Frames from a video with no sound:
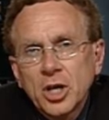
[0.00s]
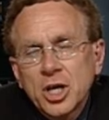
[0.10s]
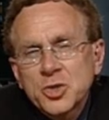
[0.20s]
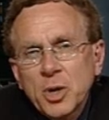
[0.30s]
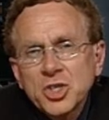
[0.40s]

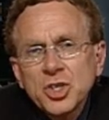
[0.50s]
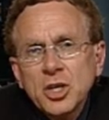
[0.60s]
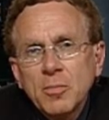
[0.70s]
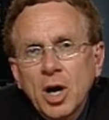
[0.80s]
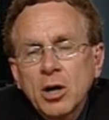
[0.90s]
especially
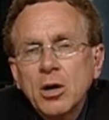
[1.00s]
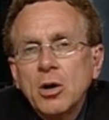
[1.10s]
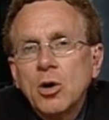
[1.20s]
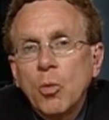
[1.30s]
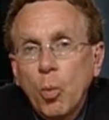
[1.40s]
among
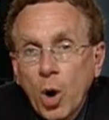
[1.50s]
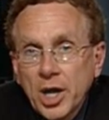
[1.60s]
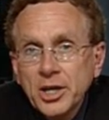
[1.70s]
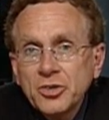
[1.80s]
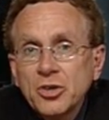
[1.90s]

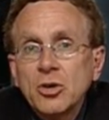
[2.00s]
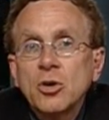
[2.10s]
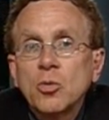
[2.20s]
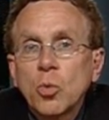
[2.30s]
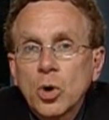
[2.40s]
white,
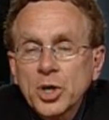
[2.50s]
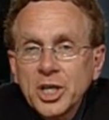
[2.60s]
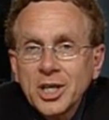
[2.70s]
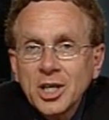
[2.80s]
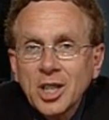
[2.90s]

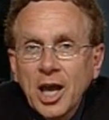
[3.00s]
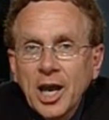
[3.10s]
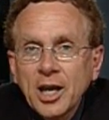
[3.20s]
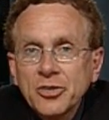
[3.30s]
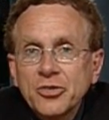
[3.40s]

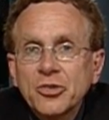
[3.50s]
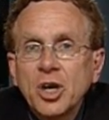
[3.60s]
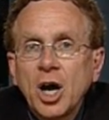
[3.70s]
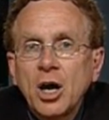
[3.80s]
working-class